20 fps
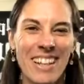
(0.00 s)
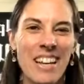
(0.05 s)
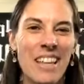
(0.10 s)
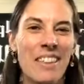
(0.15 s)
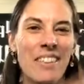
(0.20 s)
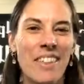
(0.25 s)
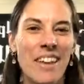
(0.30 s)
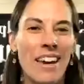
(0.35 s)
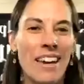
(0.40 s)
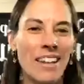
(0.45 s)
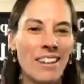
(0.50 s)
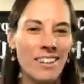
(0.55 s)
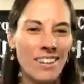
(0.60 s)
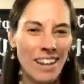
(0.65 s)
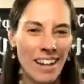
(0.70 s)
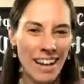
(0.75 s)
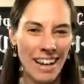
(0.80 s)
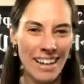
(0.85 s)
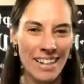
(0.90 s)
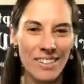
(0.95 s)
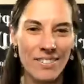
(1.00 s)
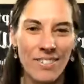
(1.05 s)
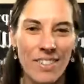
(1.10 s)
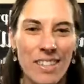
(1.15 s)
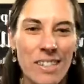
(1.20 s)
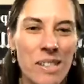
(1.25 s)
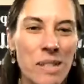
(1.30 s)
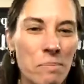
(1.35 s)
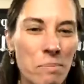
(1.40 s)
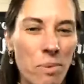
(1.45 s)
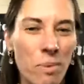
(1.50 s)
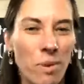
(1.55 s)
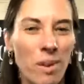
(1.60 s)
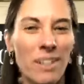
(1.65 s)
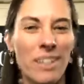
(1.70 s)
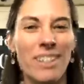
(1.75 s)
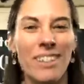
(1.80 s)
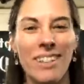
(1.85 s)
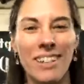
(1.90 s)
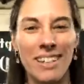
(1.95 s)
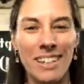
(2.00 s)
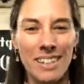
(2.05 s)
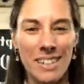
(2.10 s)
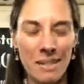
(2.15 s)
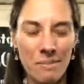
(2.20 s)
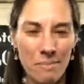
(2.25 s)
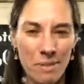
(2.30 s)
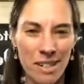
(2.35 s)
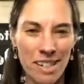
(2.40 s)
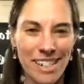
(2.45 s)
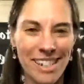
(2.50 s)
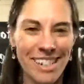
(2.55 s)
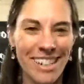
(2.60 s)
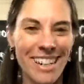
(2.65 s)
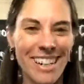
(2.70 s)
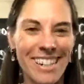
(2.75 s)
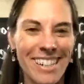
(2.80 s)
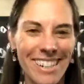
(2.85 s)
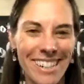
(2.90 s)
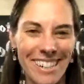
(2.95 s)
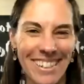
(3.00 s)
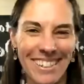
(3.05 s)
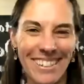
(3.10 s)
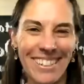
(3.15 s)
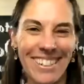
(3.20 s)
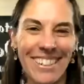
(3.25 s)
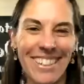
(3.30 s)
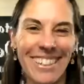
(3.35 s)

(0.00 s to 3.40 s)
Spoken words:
Thank you guys for the support during this. Appreciate you.